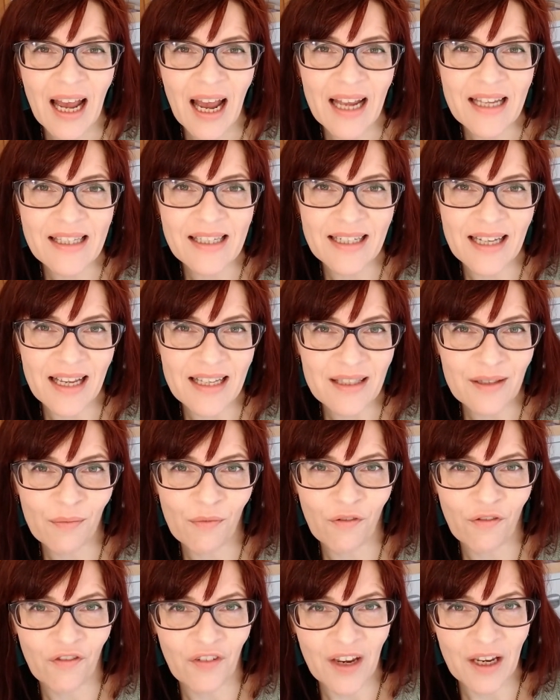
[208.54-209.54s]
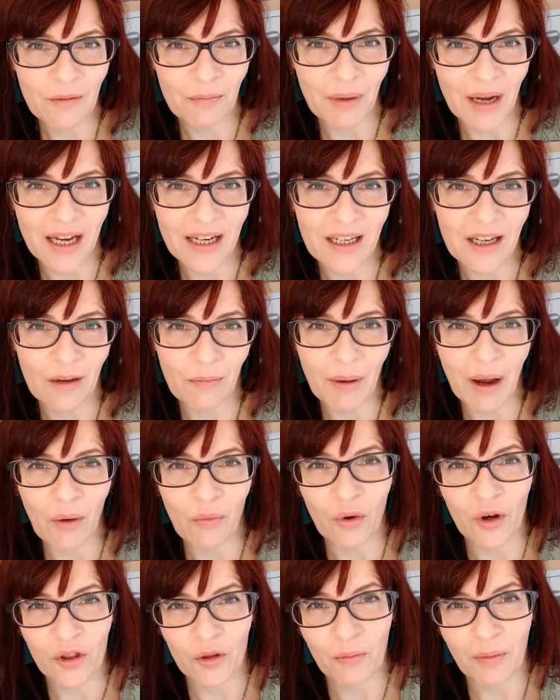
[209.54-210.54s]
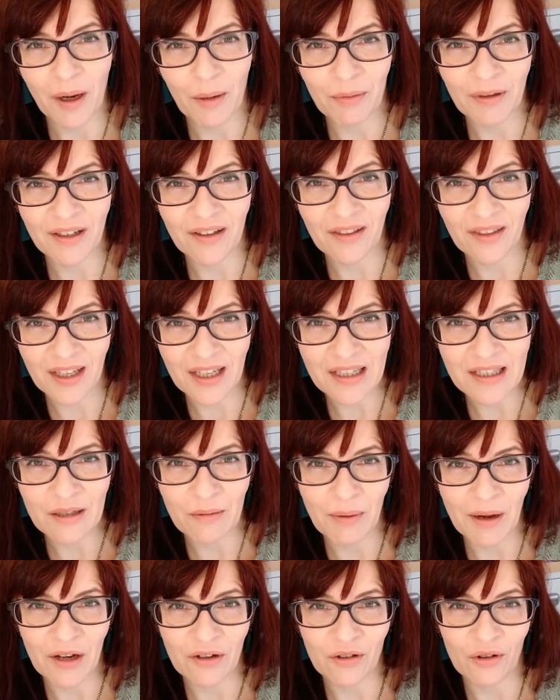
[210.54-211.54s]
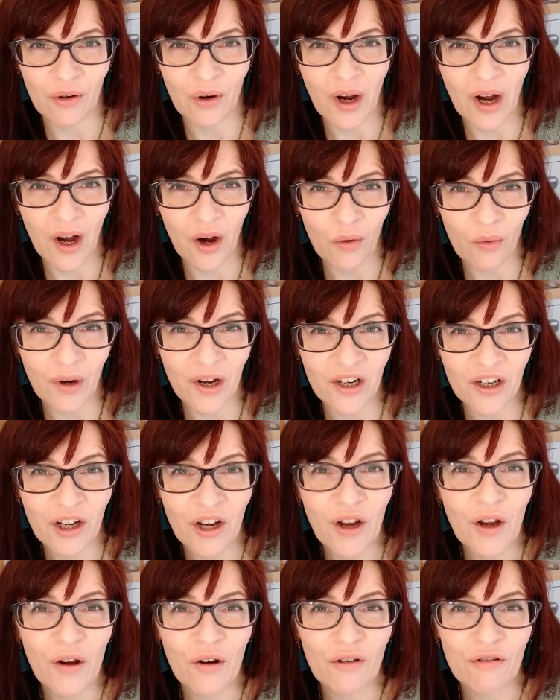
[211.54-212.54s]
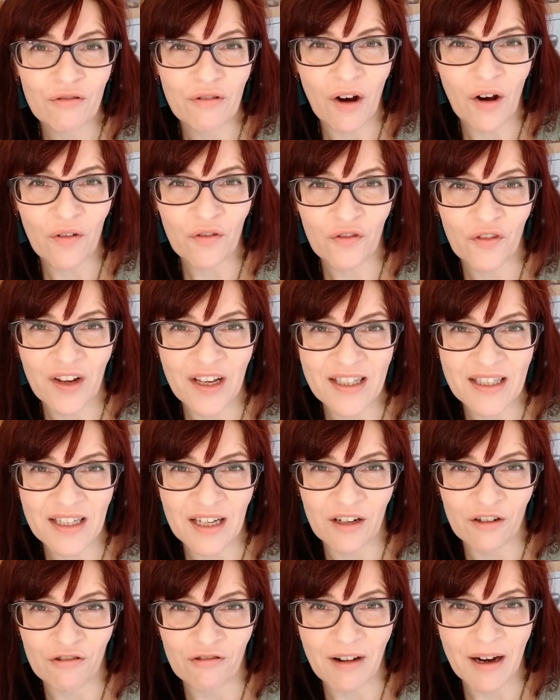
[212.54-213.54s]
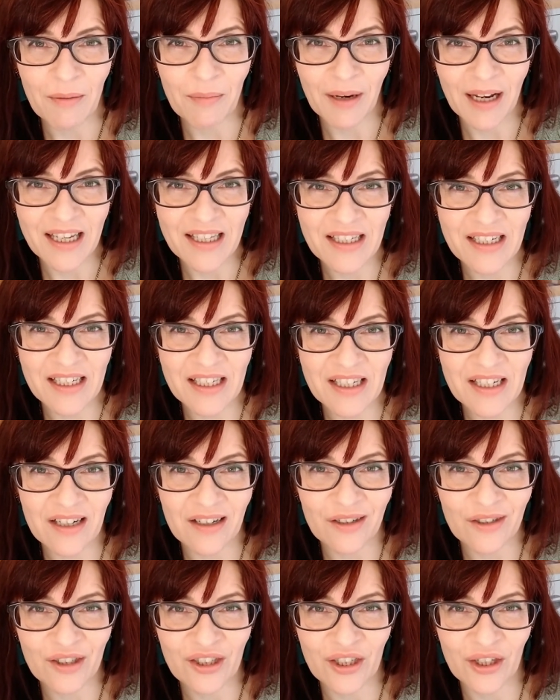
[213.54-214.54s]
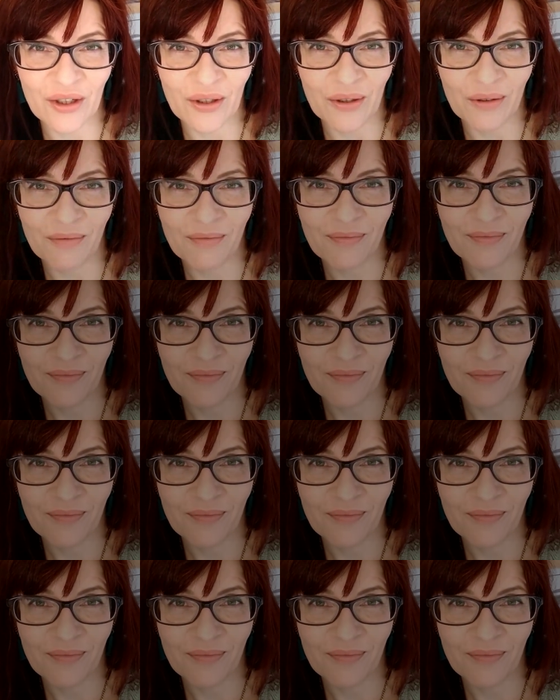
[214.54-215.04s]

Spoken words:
and to get some feedback about what the public thinks about your artwork, craft fairs are a great place to start too.